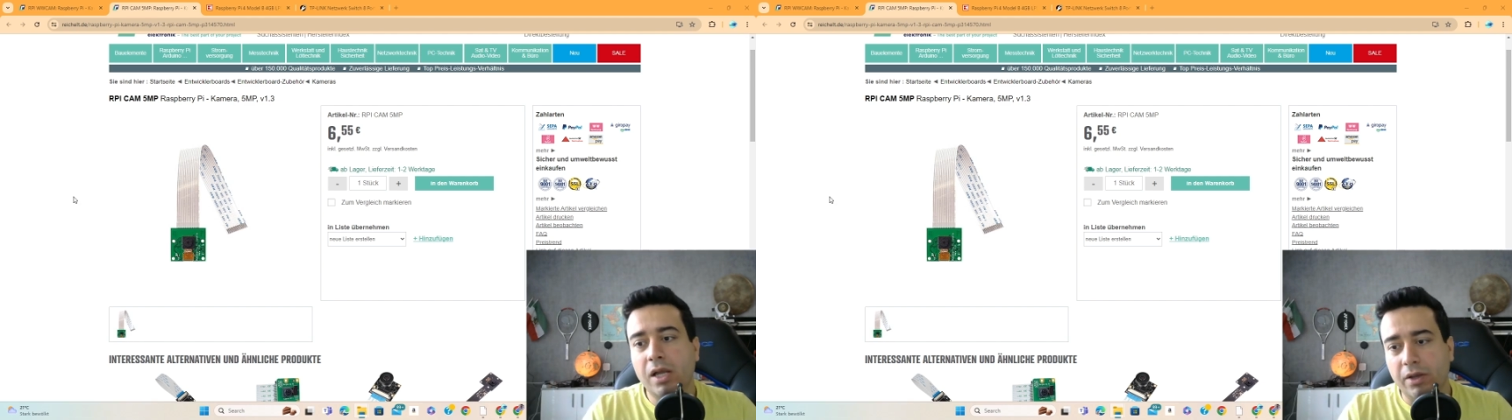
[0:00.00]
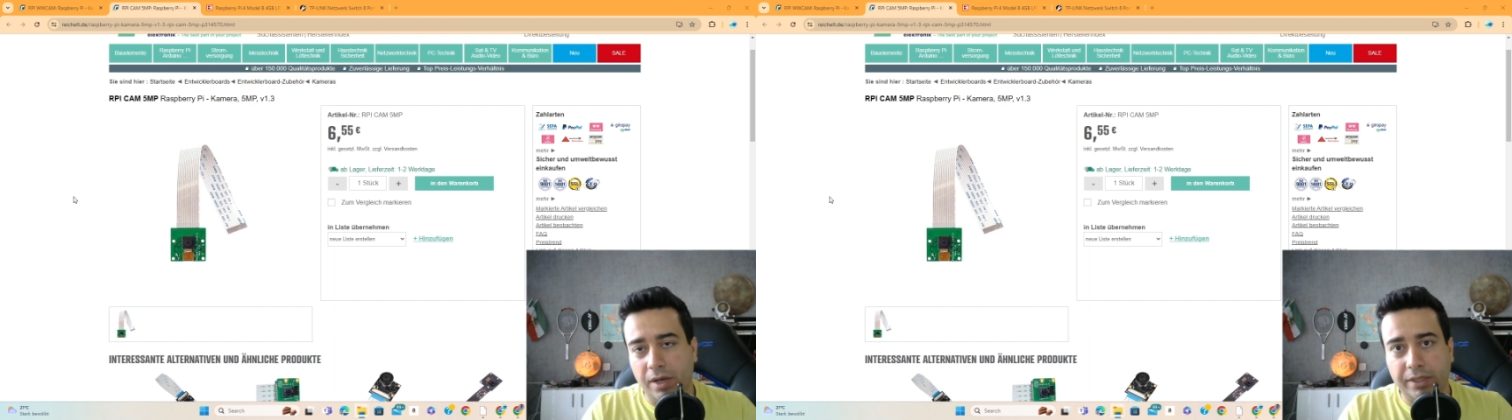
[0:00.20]

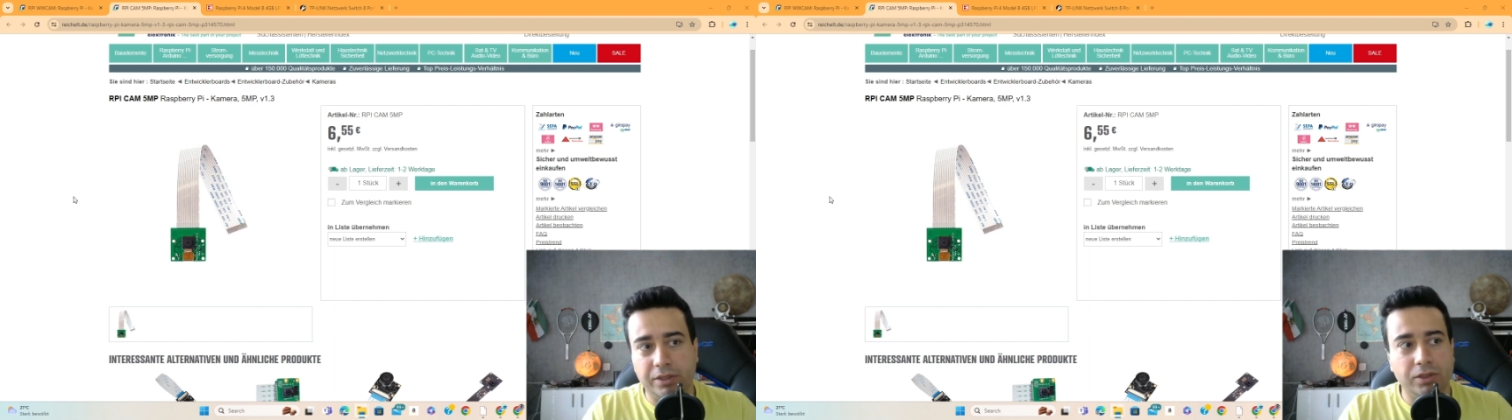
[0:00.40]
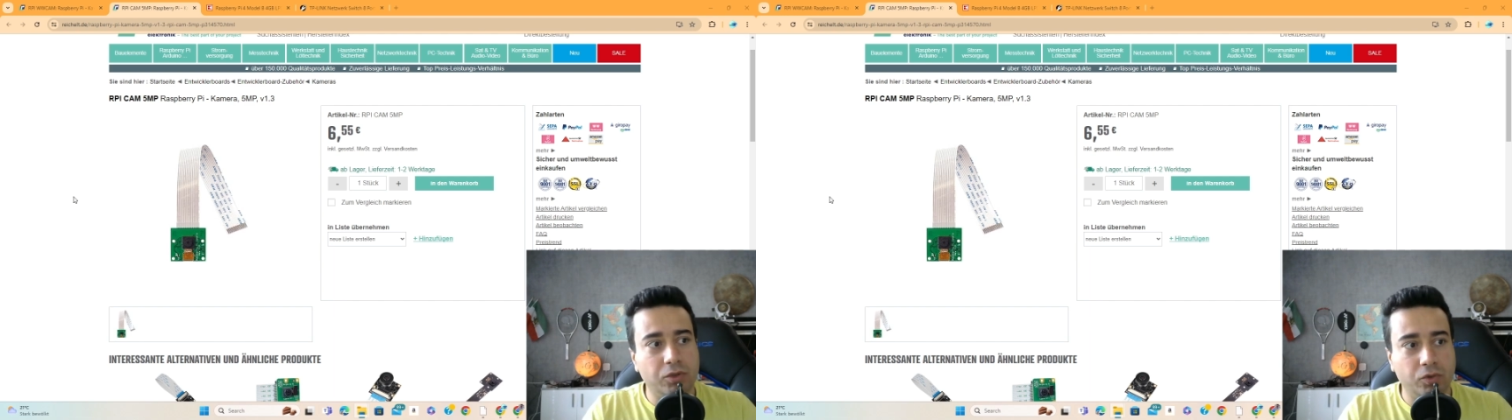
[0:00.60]

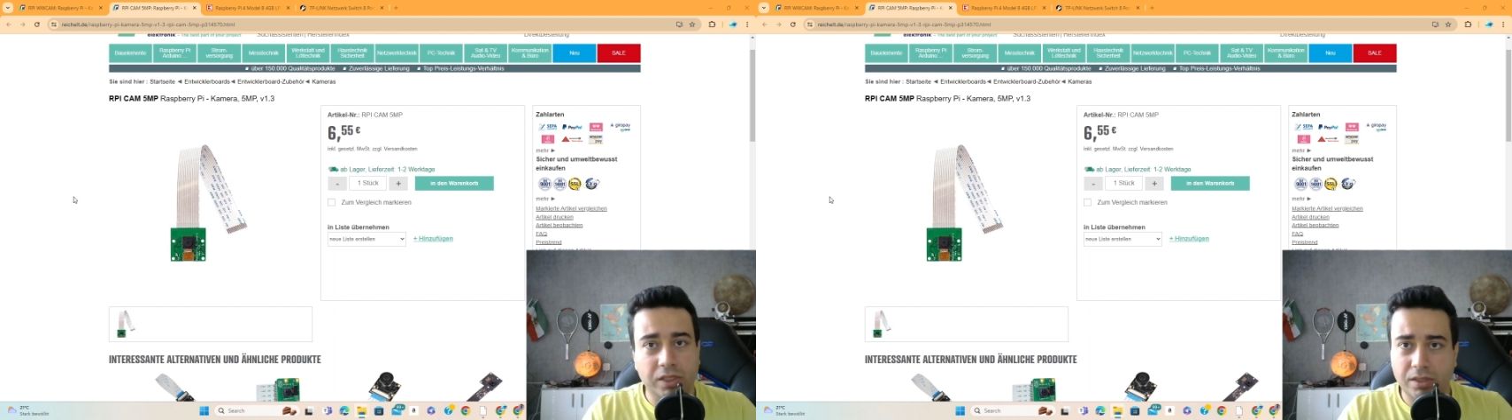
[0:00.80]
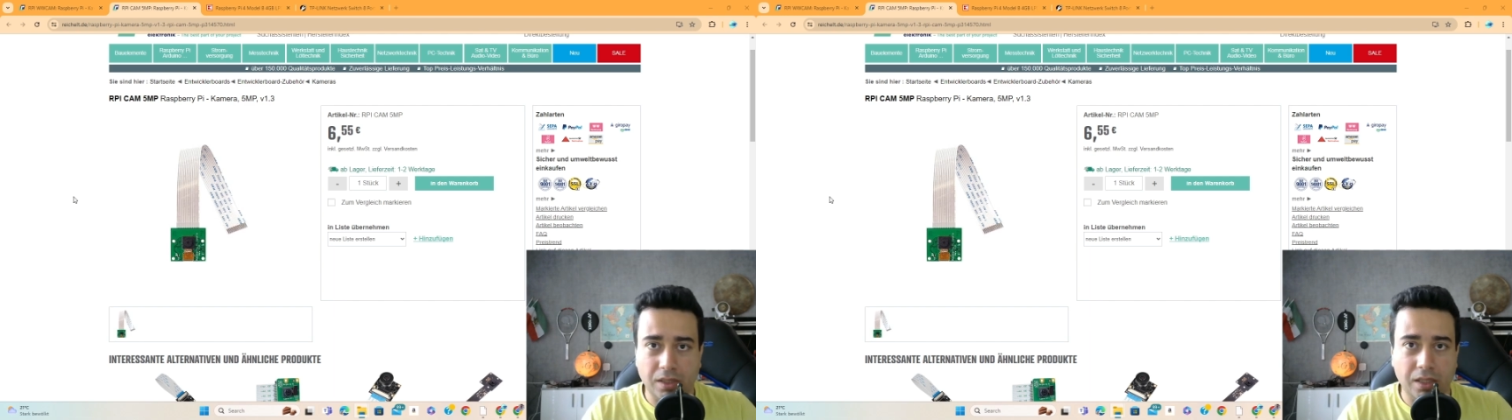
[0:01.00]
connected to
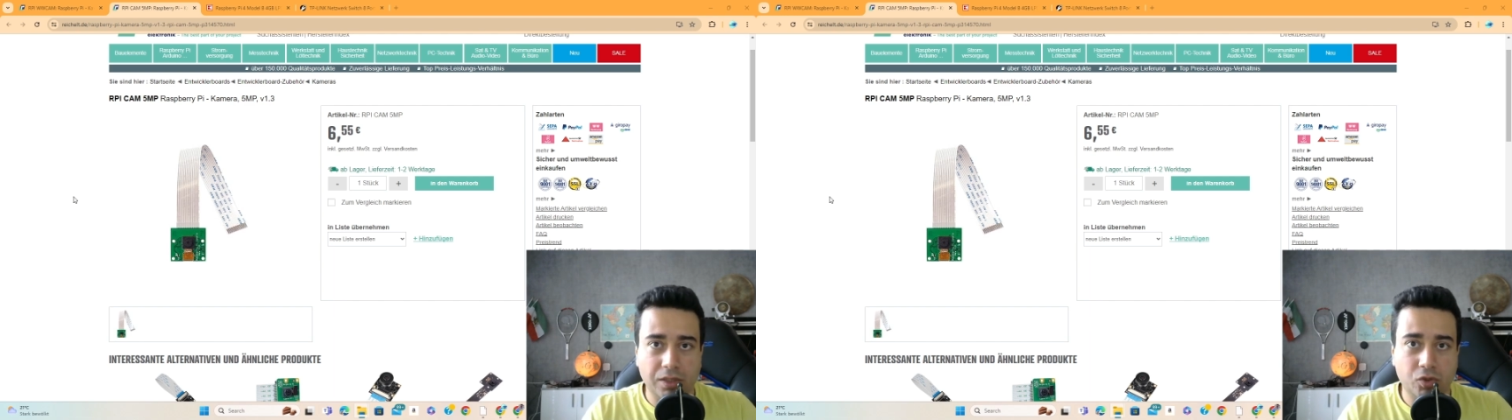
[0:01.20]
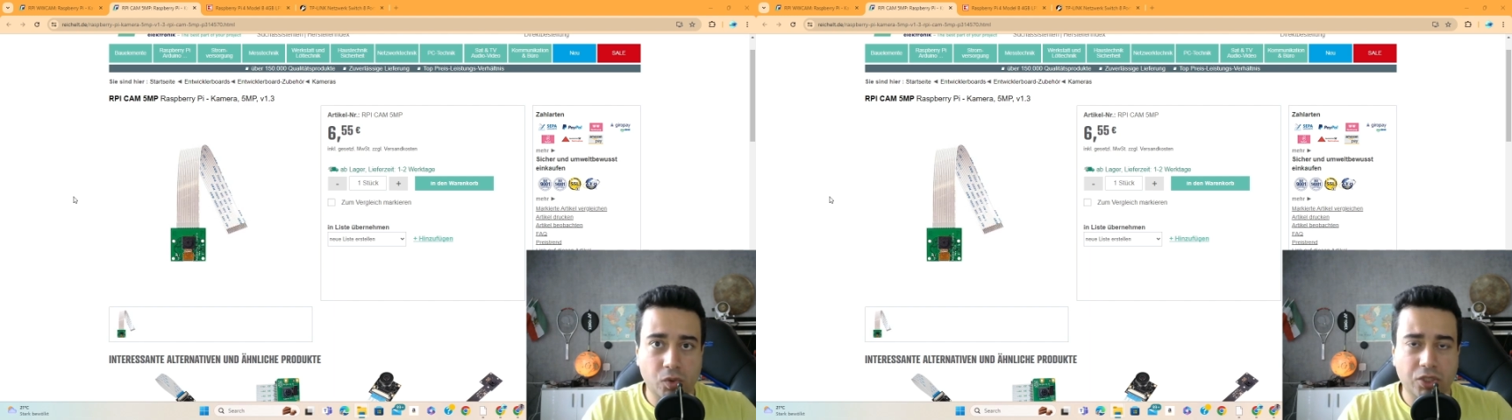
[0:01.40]
this
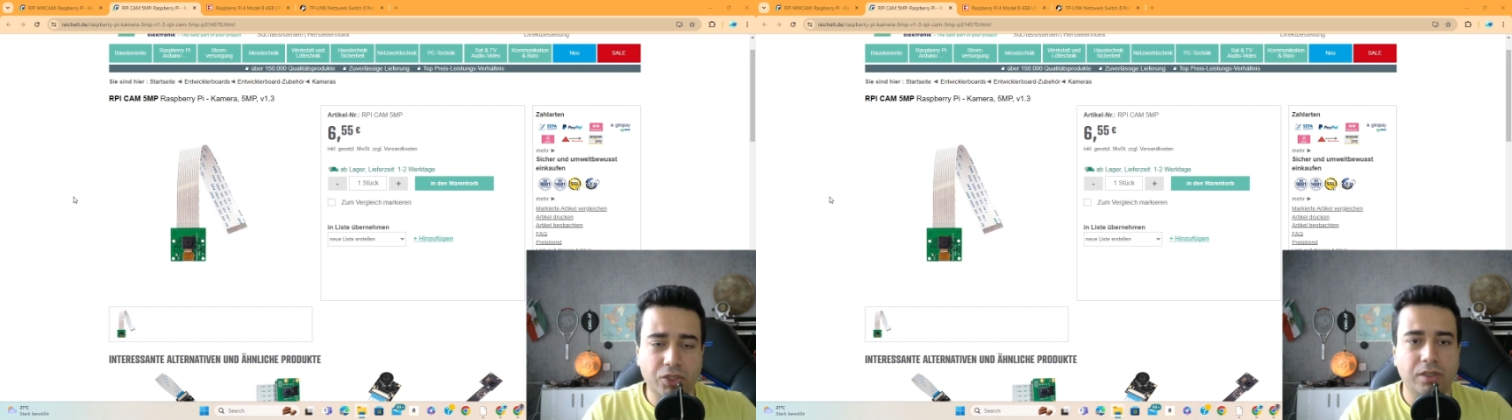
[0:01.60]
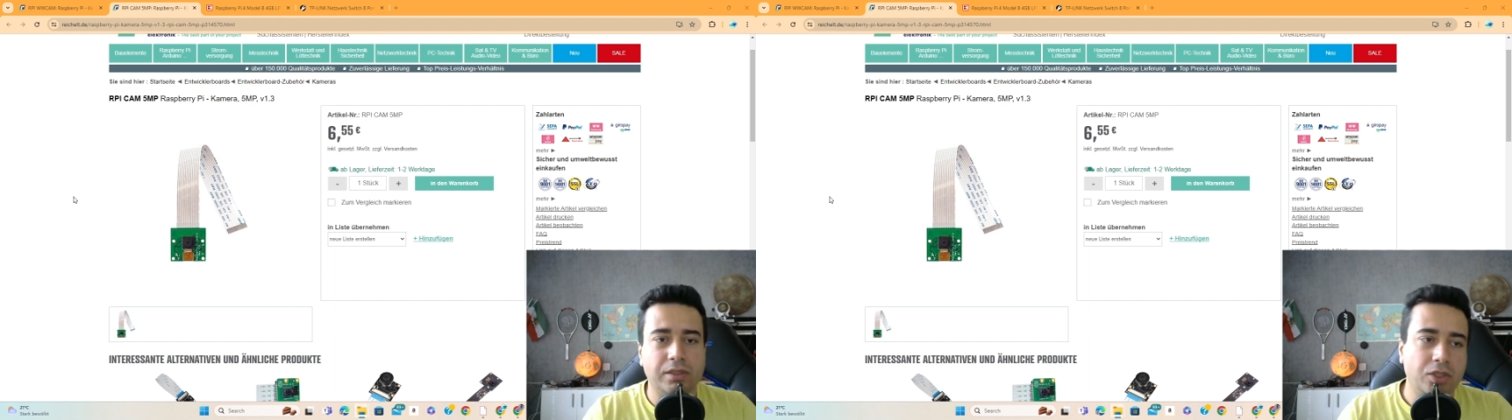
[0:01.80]
switch
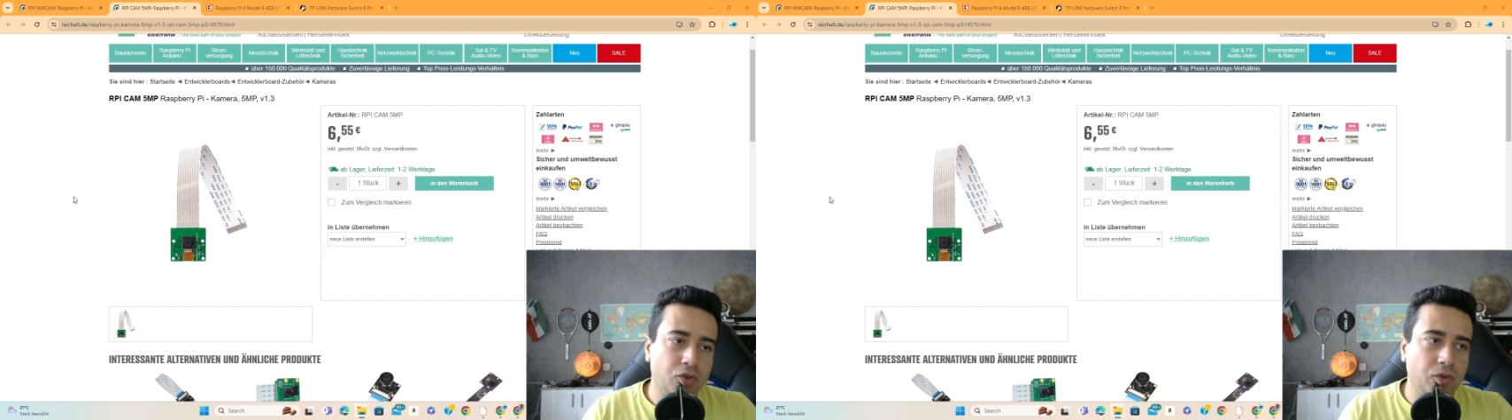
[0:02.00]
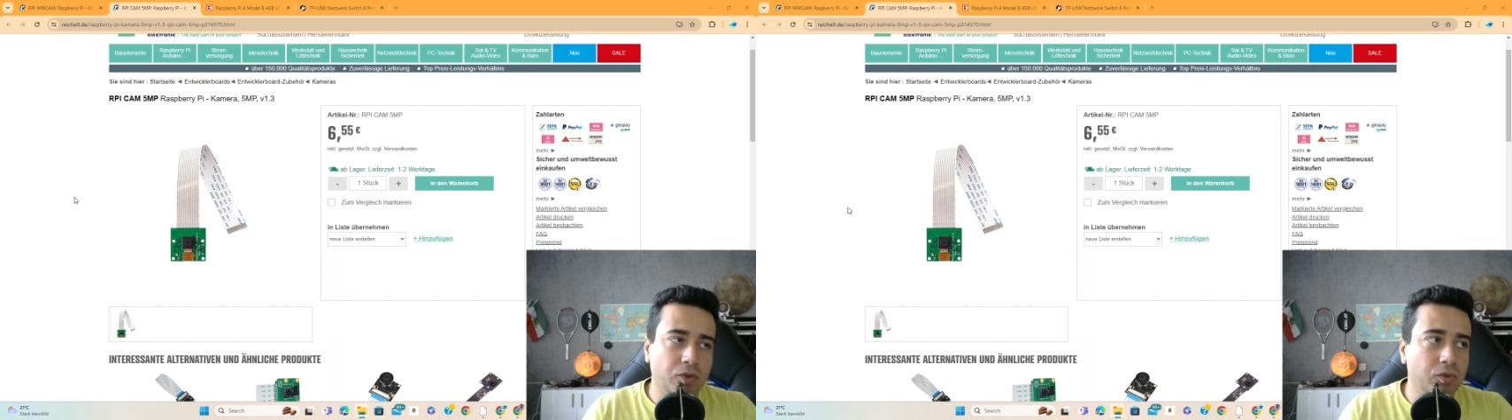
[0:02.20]
that I
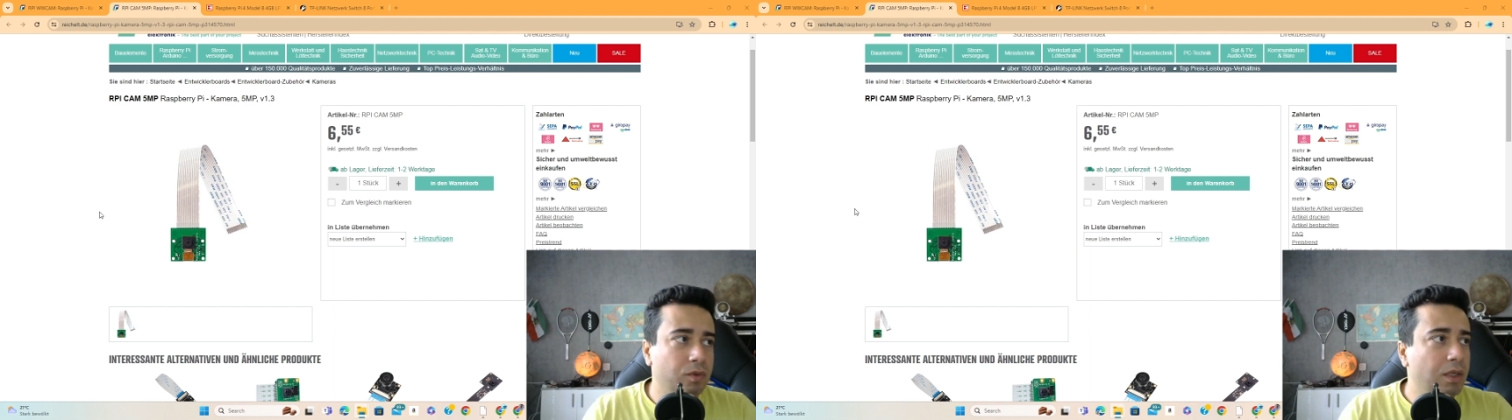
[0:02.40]
showed you.